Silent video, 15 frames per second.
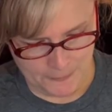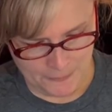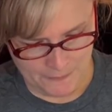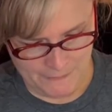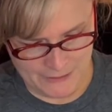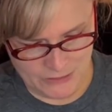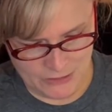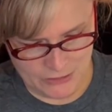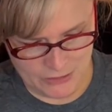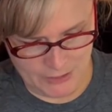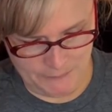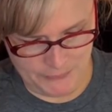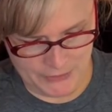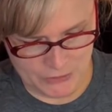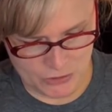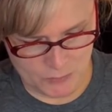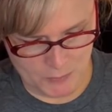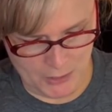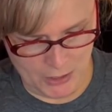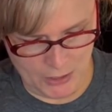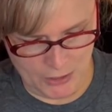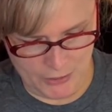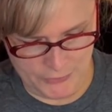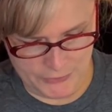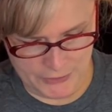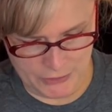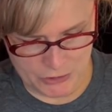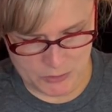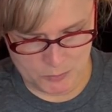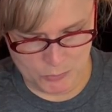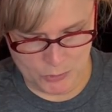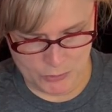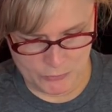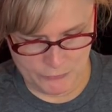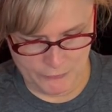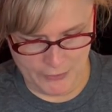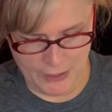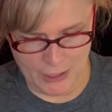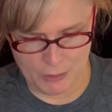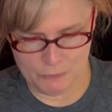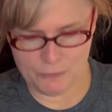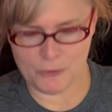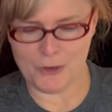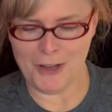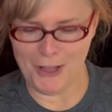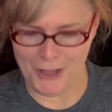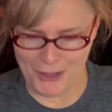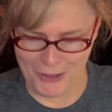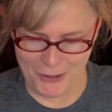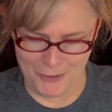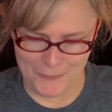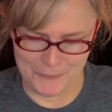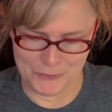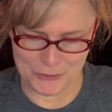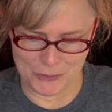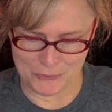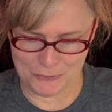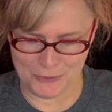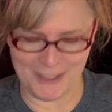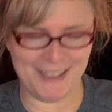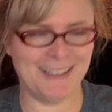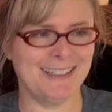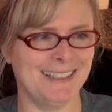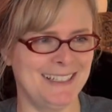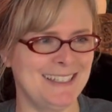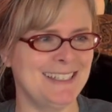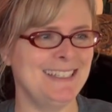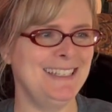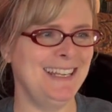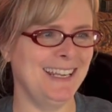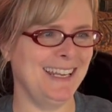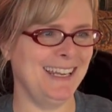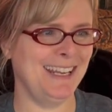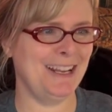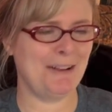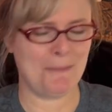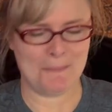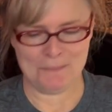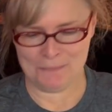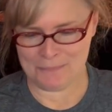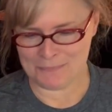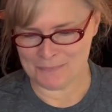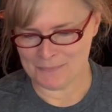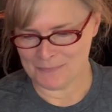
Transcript: This is something small. There's more to follow for all. Your friend, Lisa Dickey. Aww.